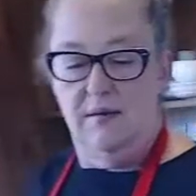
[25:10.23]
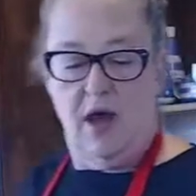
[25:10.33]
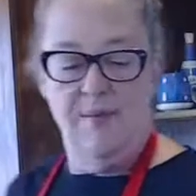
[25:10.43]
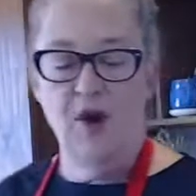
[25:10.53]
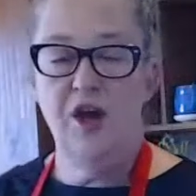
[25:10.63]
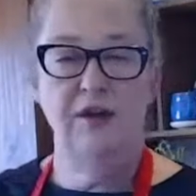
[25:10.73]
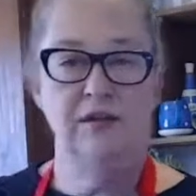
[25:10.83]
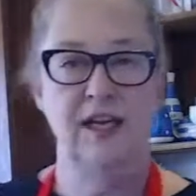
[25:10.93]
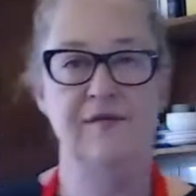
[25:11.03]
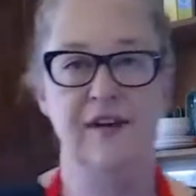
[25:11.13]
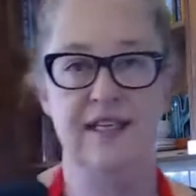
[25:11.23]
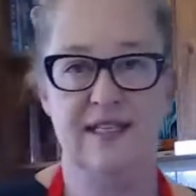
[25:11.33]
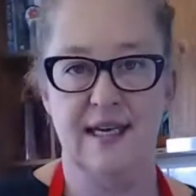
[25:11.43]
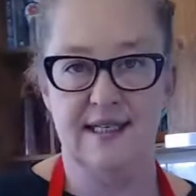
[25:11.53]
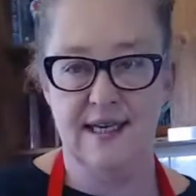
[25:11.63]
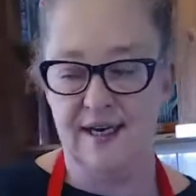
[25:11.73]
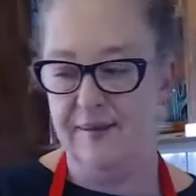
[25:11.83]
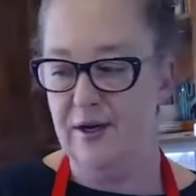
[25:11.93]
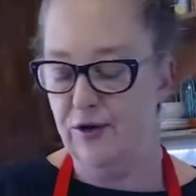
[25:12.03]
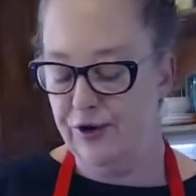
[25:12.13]
I'm not convinced these are going to
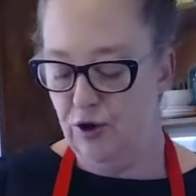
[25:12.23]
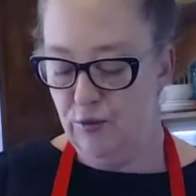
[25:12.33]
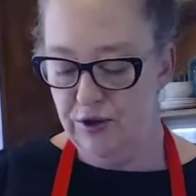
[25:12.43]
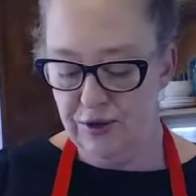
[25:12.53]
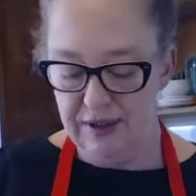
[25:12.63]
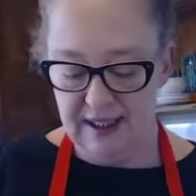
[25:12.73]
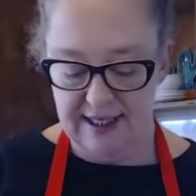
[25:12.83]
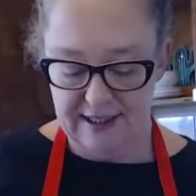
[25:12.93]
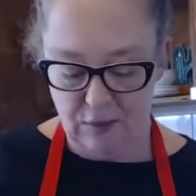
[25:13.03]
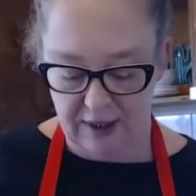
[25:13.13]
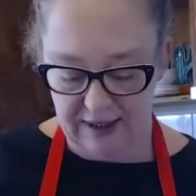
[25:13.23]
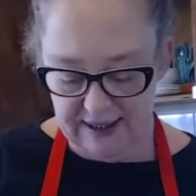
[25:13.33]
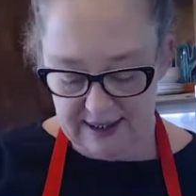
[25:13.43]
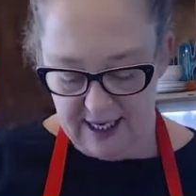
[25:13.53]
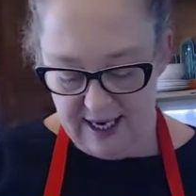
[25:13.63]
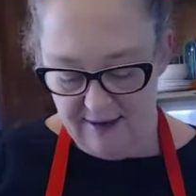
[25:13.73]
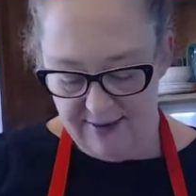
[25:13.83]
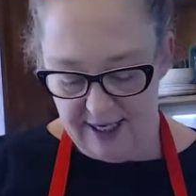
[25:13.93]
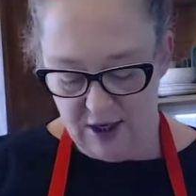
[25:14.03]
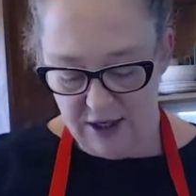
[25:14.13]
be good at all. We'll do a test one and see how
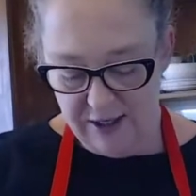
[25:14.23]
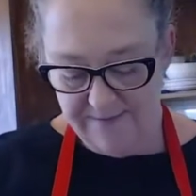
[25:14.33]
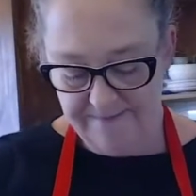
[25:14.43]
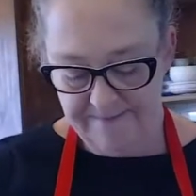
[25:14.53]
we go.